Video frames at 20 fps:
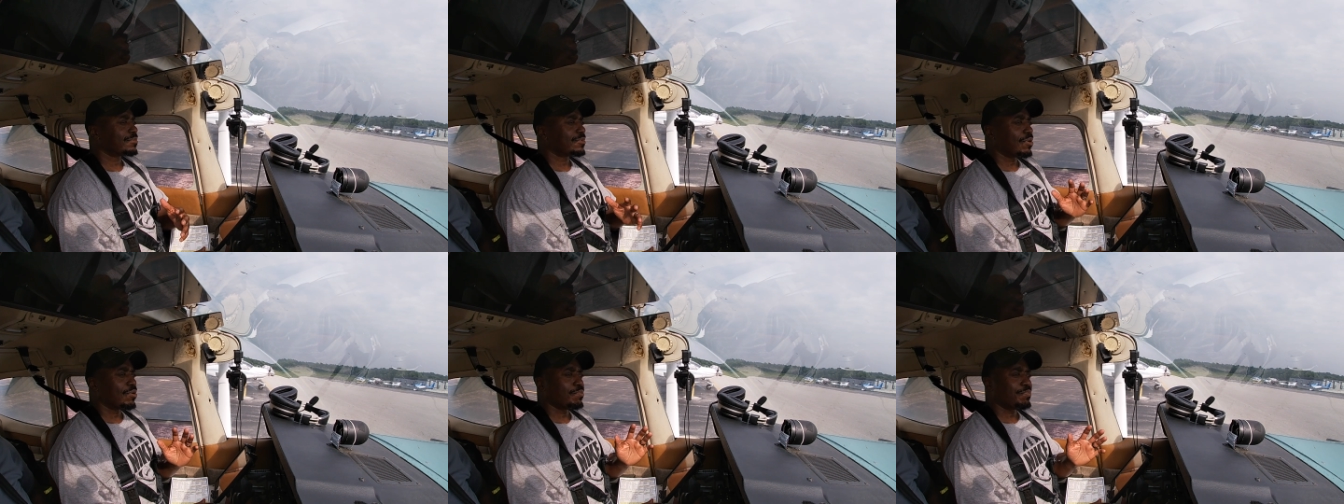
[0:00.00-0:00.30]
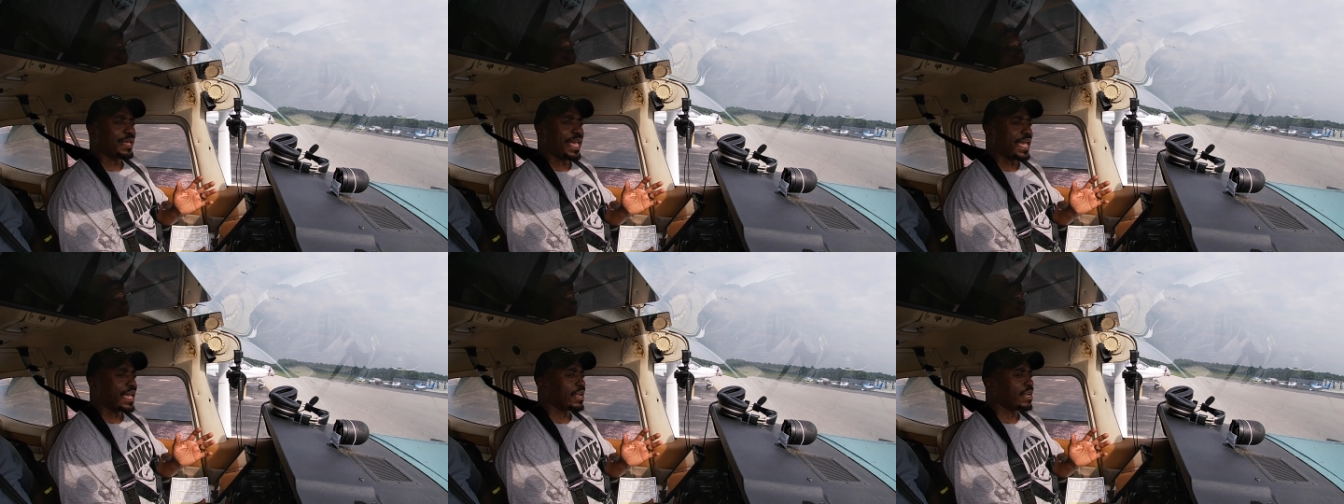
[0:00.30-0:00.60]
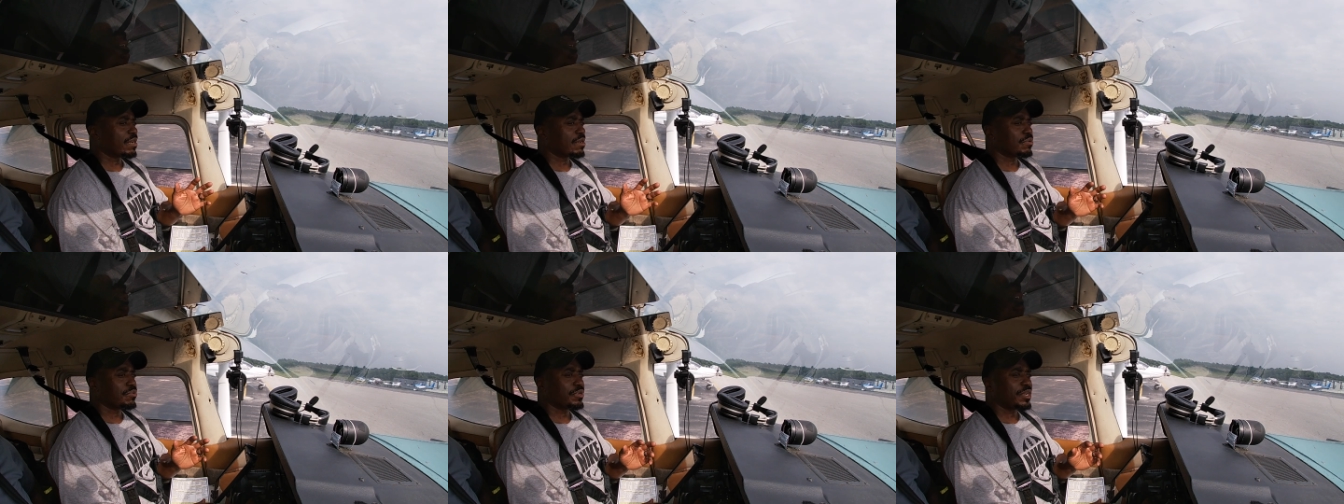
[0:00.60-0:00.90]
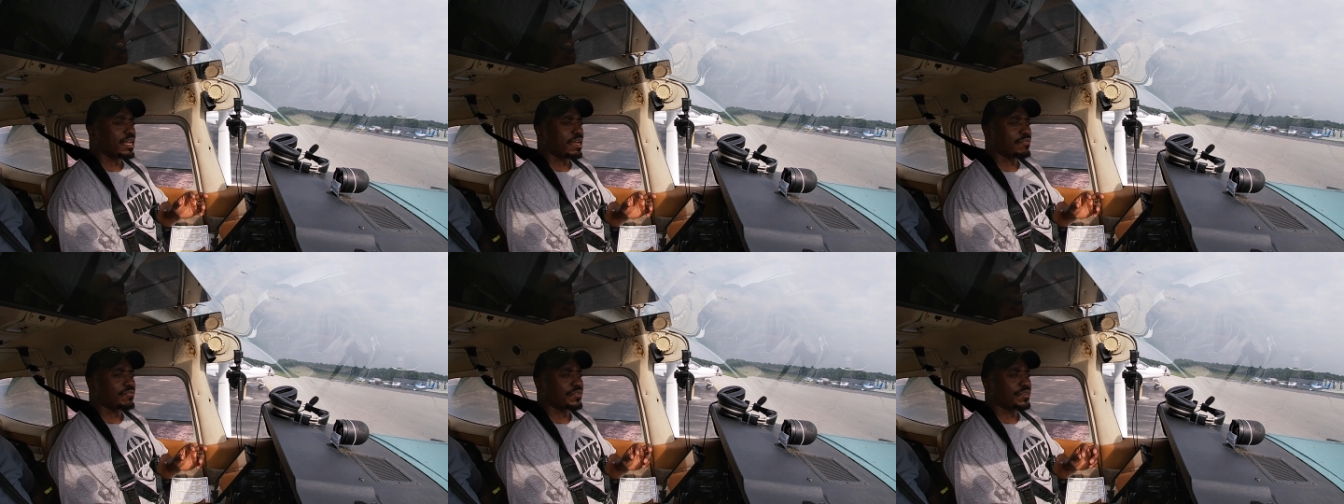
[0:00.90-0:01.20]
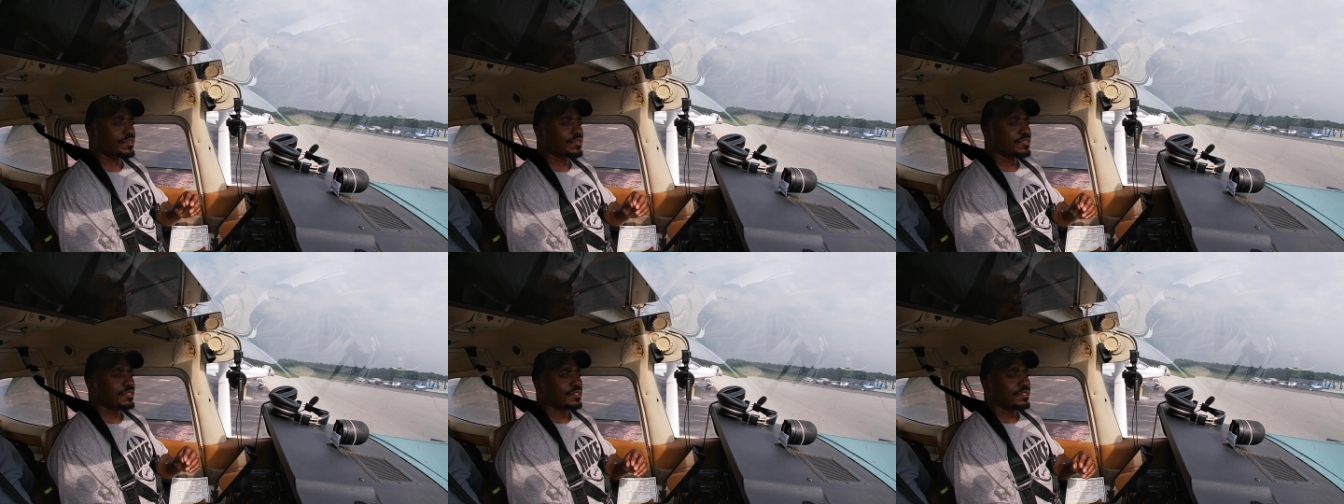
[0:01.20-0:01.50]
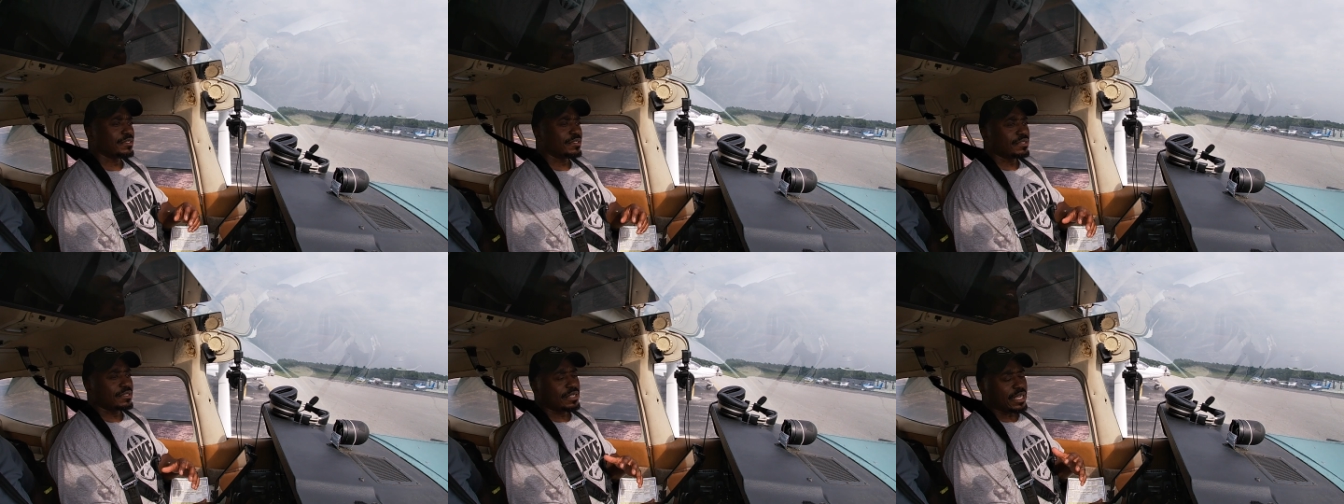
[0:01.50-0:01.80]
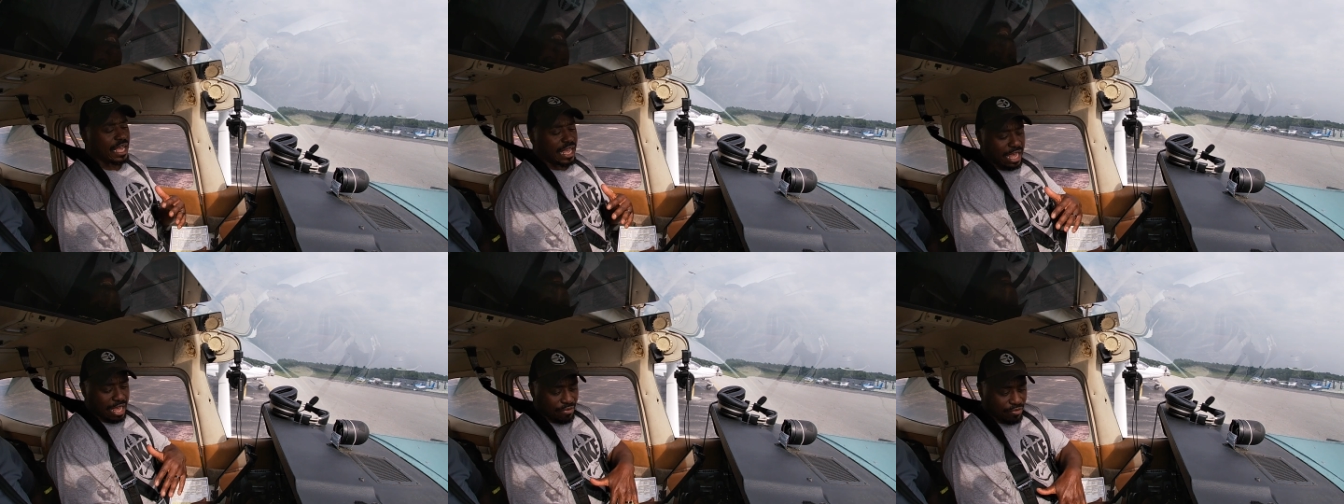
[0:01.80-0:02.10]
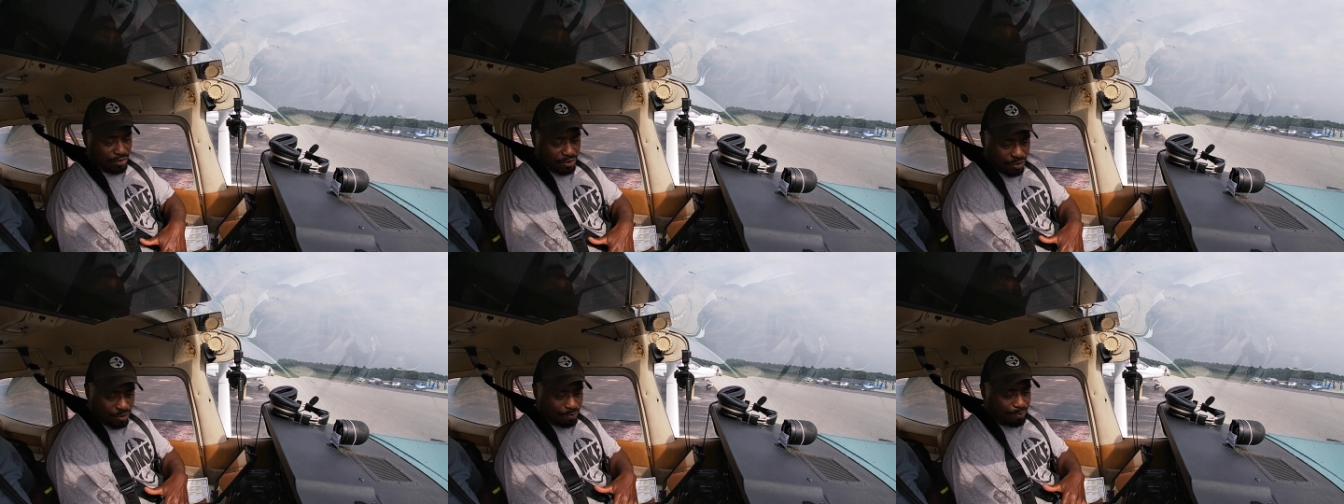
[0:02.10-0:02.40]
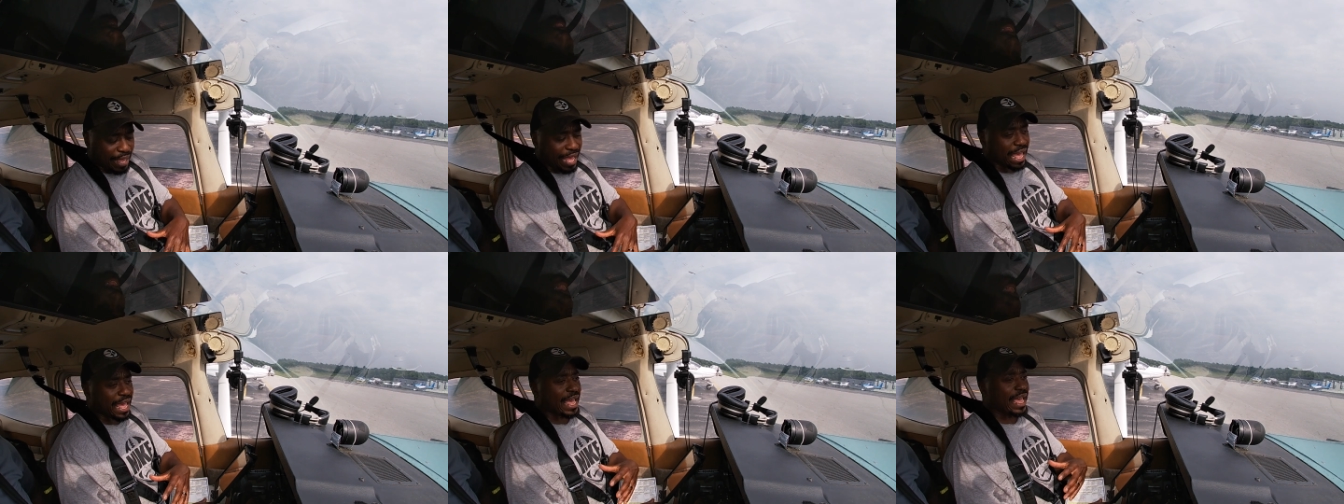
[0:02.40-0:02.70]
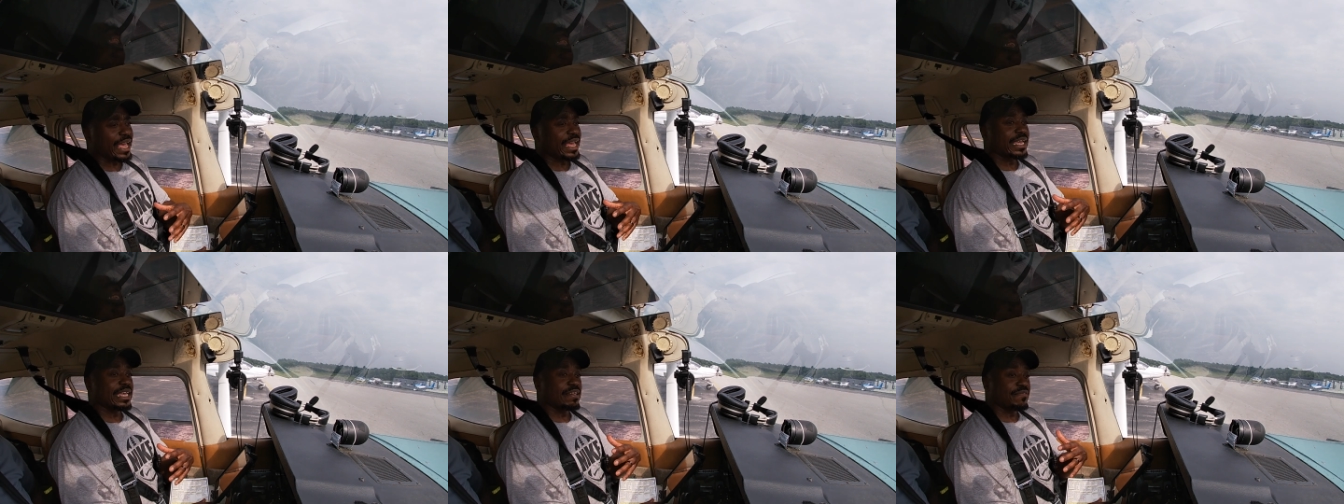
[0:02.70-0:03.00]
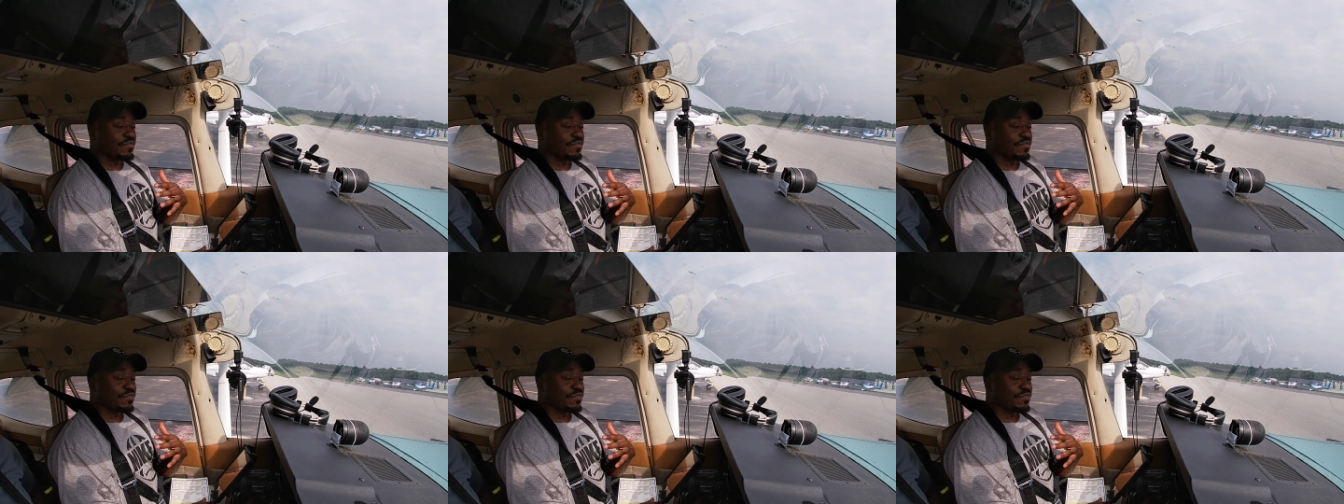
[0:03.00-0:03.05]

Don't panic or whatever. I have a little bag